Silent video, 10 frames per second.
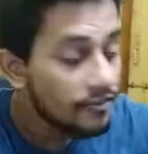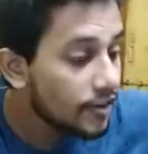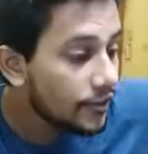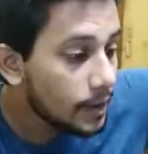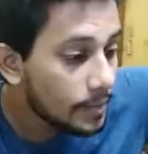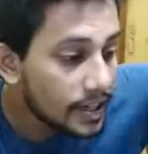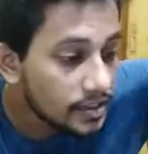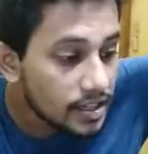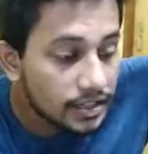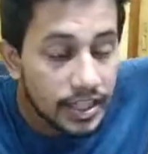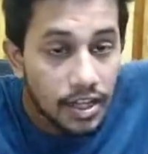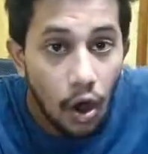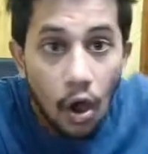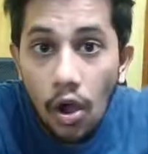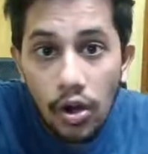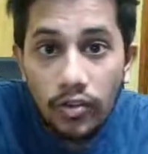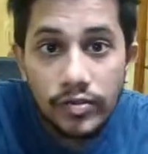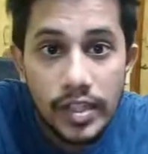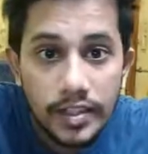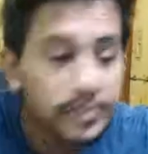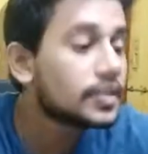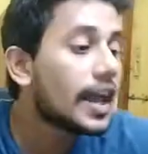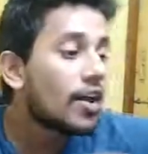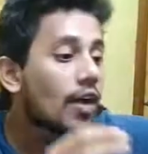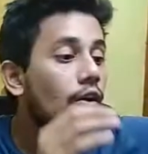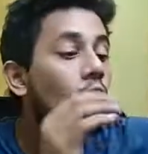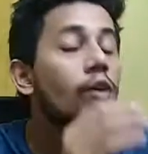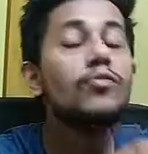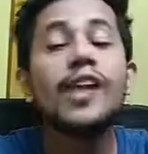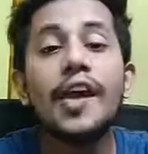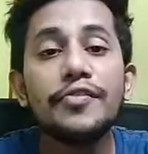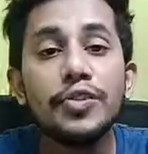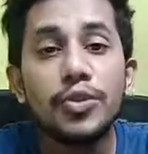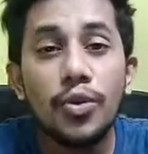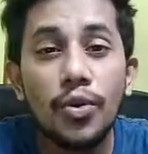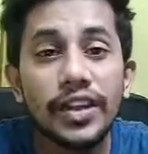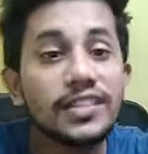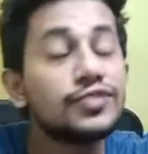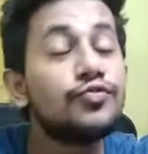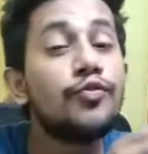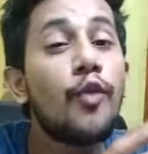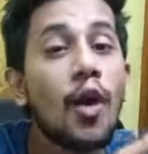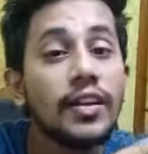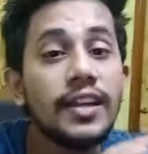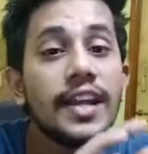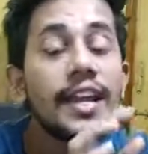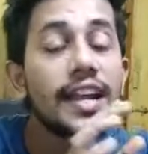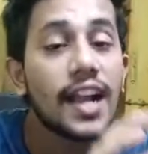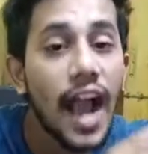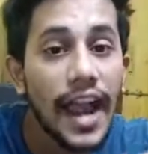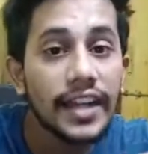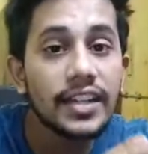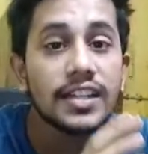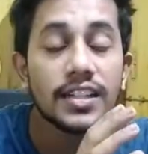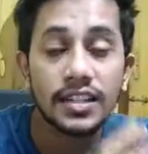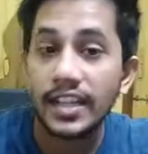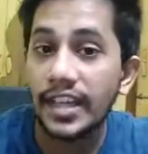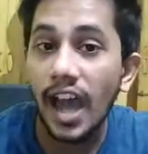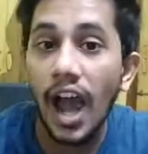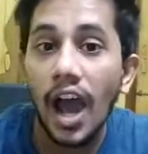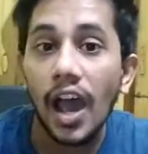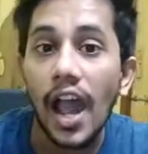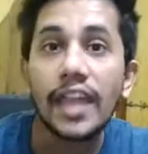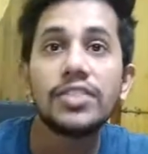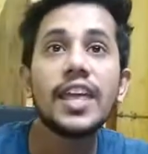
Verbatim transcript: we will be discussing all of this. All we have to know is what kind they are, and